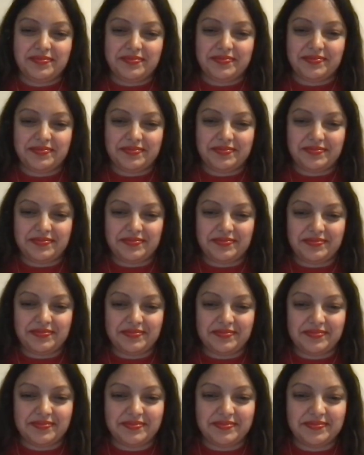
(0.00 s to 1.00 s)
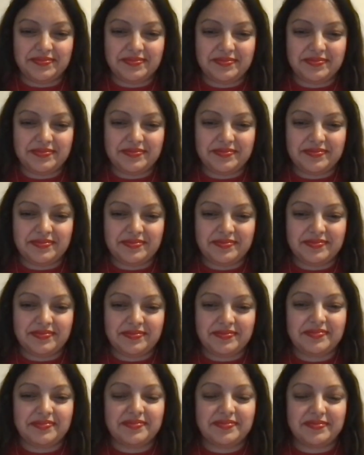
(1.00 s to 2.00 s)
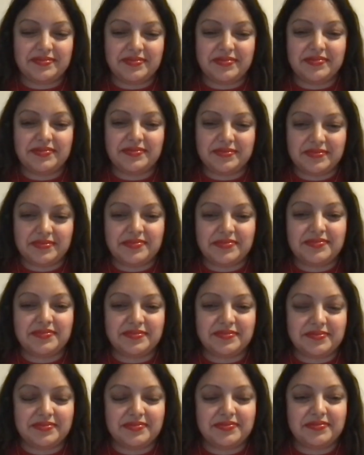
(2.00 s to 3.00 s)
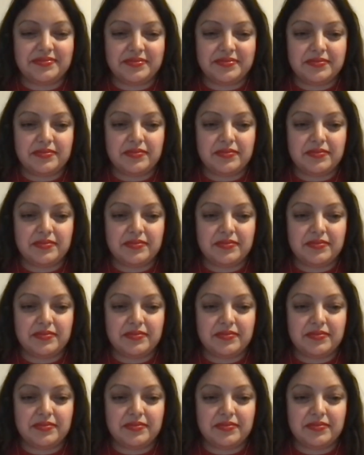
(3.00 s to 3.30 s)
[no speech]